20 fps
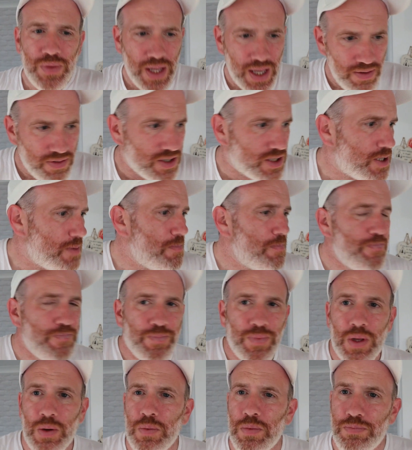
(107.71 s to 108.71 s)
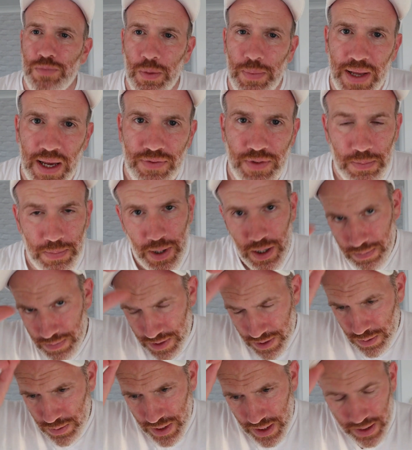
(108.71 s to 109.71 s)
Give us them. Probably have to buy them
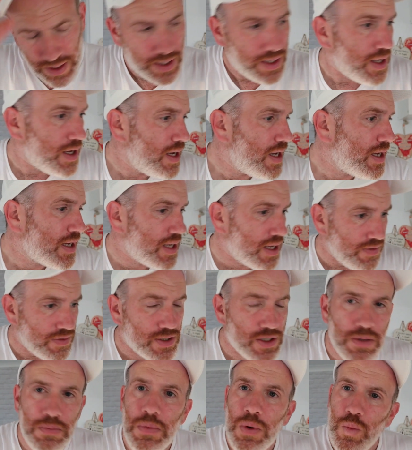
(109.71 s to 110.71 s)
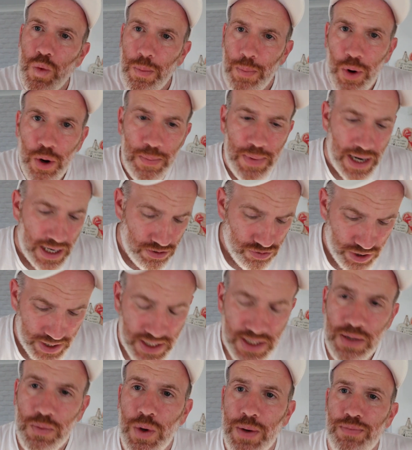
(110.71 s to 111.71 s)
still, don't they? Give us them, we'll put them in our
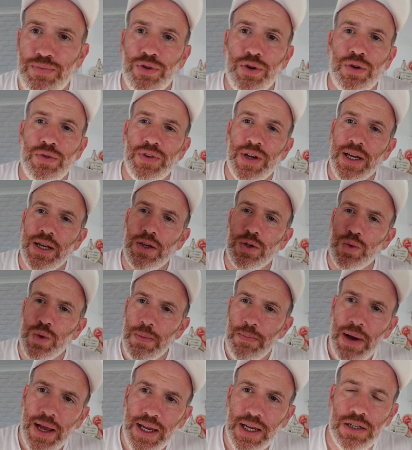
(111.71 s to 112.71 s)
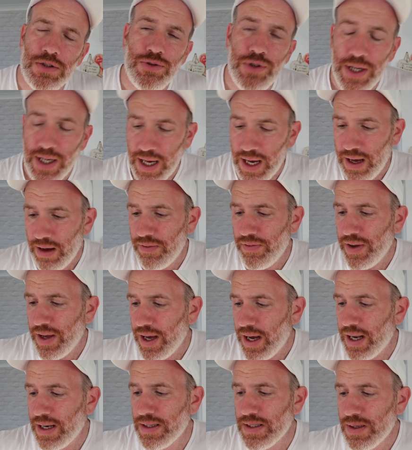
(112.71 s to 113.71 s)
drinks and we'll prove it because we'll make a drink out of
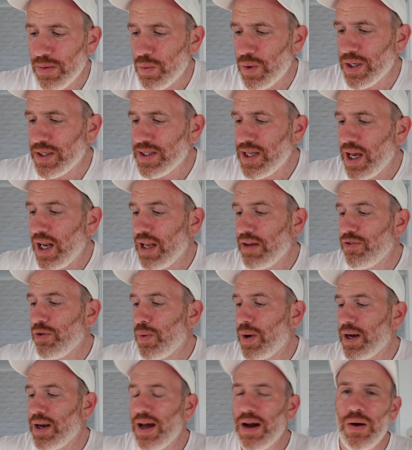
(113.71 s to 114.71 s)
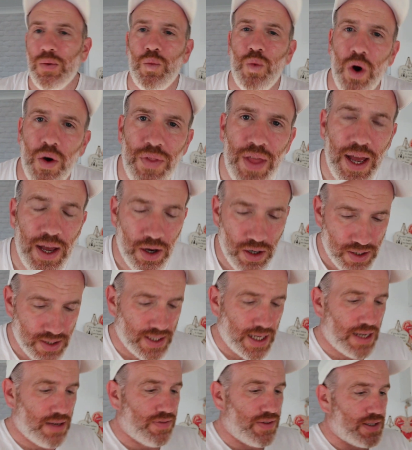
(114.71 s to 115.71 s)
it and we'll tell everyone what they are
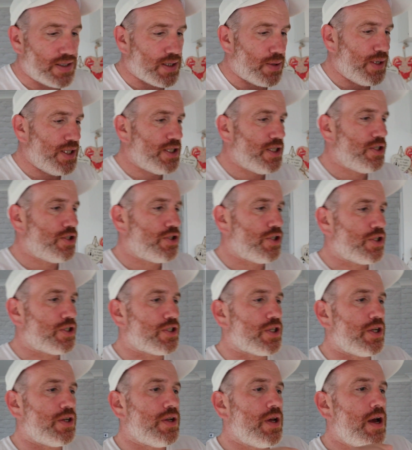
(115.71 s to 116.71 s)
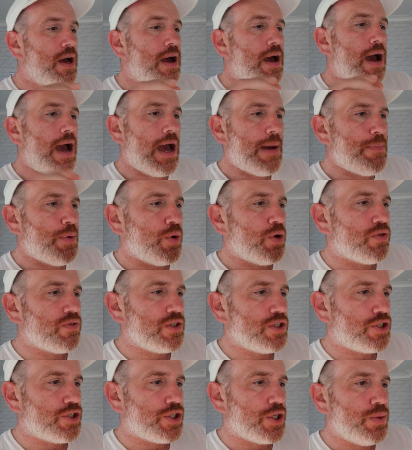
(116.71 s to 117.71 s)
saving. So this is just an apple and
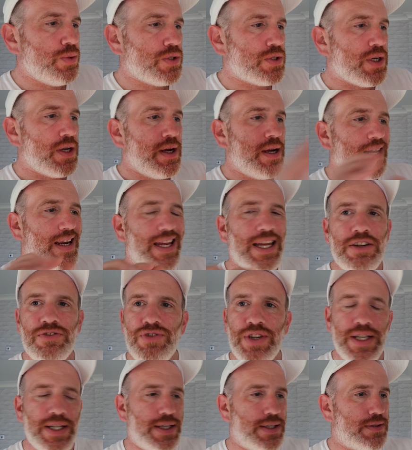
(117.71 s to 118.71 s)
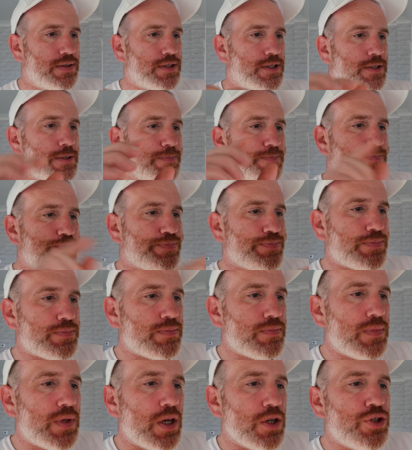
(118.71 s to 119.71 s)
orange juice. Ingredients:
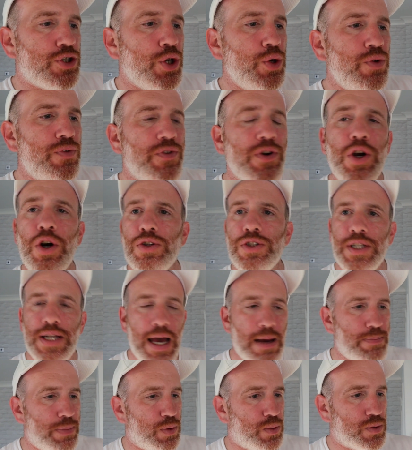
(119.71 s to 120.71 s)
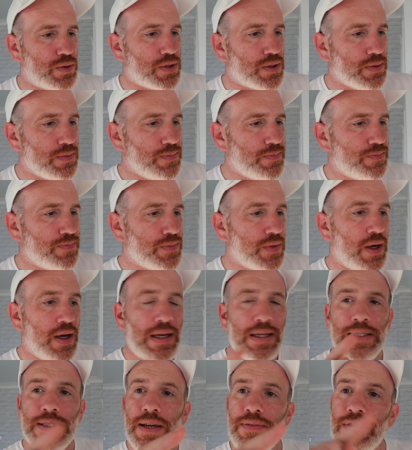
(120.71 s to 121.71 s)
two forgotten apples,
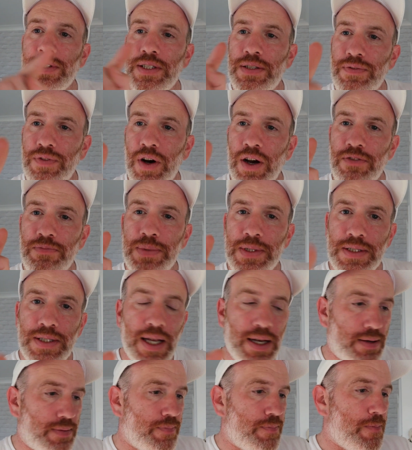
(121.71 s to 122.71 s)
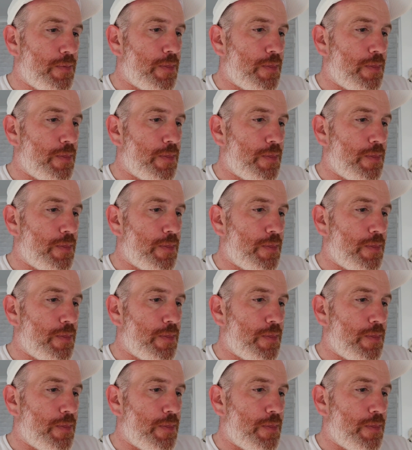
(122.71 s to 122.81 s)
75%.